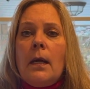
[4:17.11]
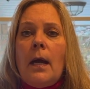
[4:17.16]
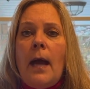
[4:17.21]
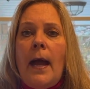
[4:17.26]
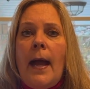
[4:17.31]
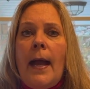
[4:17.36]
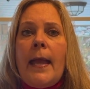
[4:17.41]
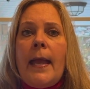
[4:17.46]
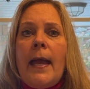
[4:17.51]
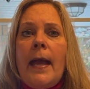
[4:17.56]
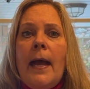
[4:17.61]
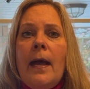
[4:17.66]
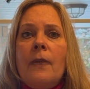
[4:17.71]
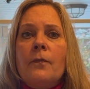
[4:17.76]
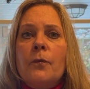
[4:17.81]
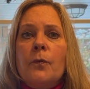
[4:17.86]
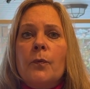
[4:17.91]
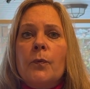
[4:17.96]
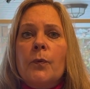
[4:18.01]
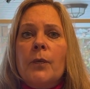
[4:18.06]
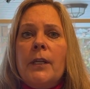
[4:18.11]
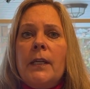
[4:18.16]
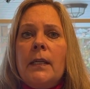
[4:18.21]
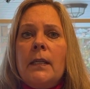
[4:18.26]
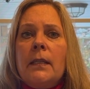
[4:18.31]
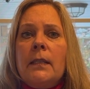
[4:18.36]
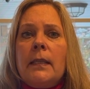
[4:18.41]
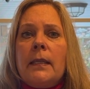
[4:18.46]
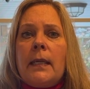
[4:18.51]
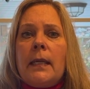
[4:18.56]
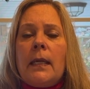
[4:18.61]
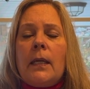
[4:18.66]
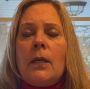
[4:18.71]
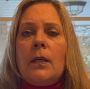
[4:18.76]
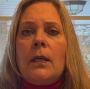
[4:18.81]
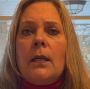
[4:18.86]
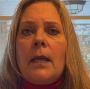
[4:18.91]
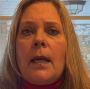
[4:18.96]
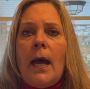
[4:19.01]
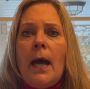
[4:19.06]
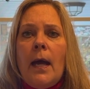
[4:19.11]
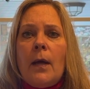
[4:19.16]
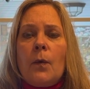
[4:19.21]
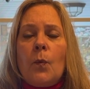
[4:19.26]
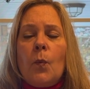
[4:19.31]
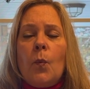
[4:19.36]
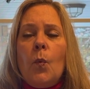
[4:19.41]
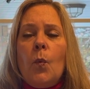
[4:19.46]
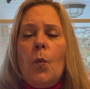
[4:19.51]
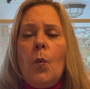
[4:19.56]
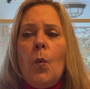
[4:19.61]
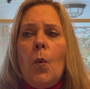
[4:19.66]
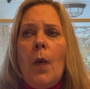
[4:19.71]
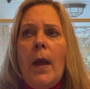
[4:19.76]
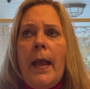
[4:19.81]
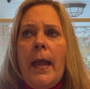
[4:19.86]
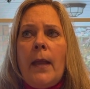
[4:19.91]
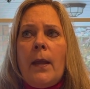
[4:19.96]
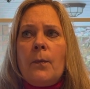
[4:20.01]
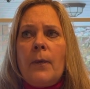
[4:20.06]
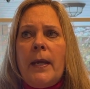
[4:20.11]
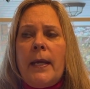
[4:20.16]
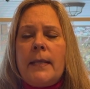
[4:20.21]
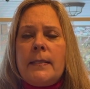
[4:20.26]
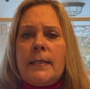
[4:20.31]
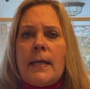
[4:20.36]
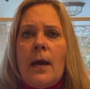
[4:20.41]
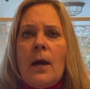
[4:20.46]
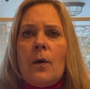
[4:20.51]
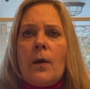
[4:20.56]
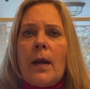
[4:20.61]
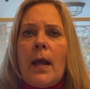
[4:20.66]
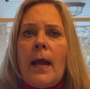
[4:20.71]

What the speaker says: I have really cut way, way down.